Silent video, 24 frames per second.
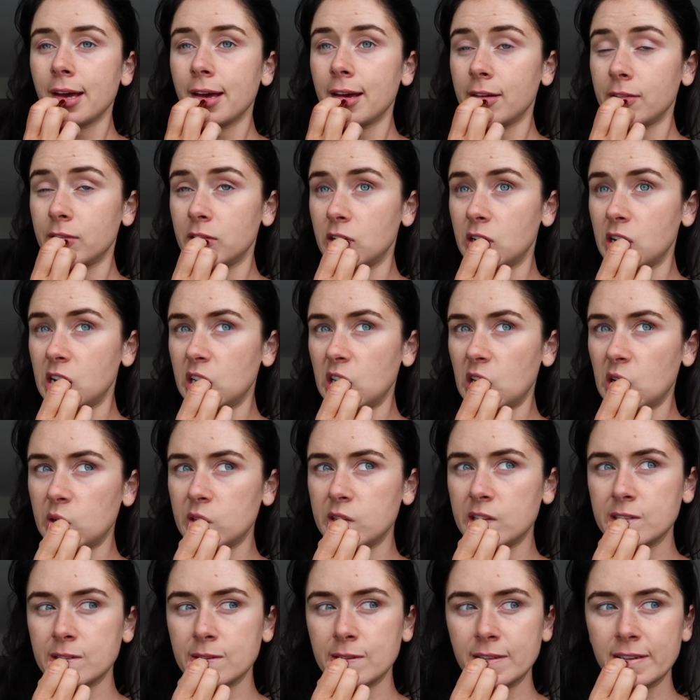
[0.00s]
I have no idea
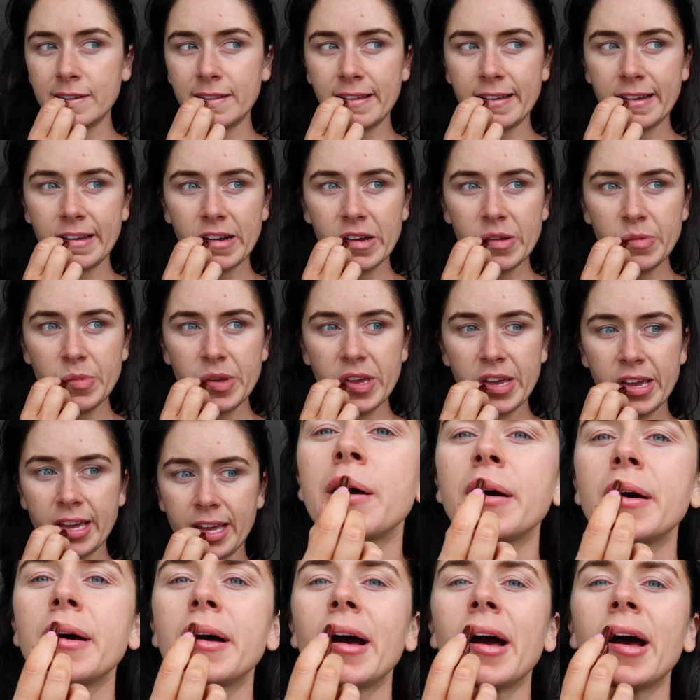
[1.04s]
what this will look like on me.
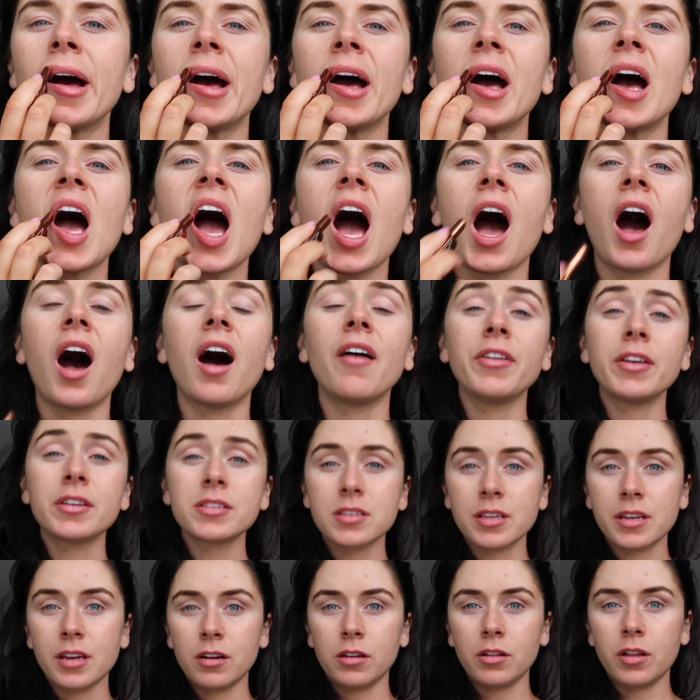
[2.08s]

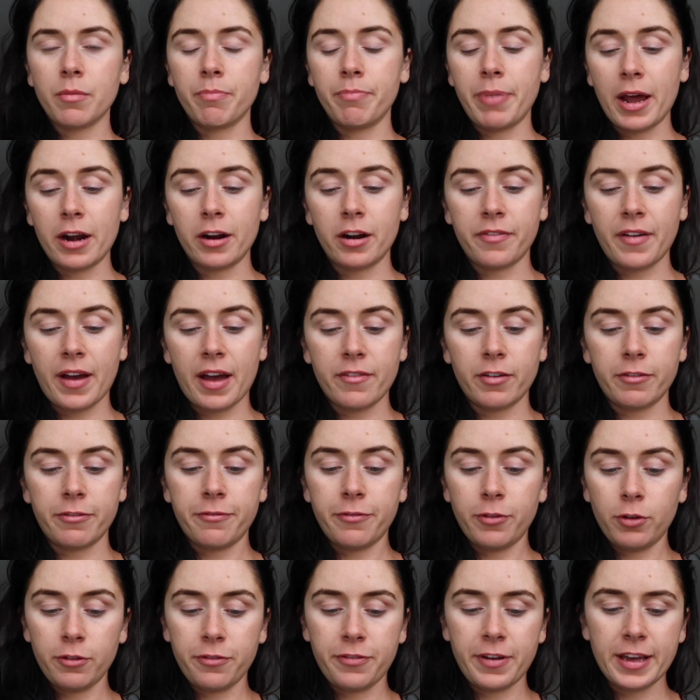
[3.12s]
Obviously, it'll look better if I have a
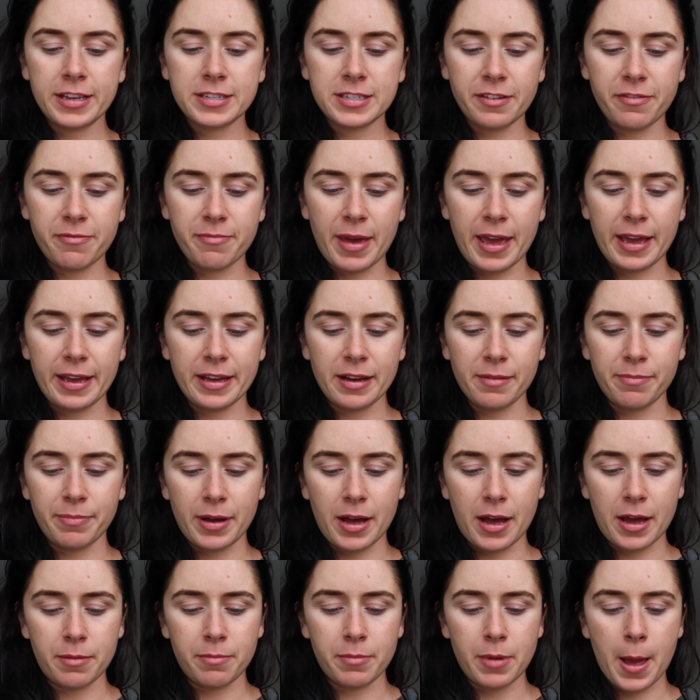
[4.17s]
full face of makeup
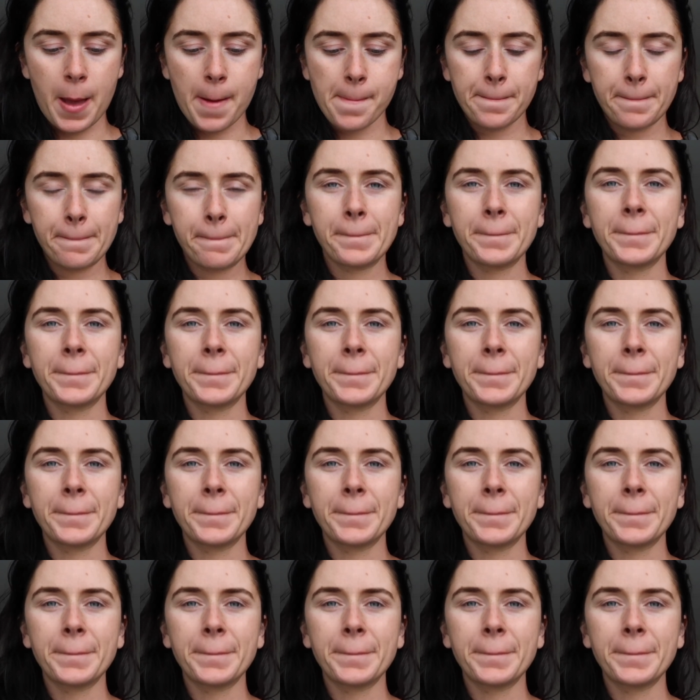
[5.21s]
on, but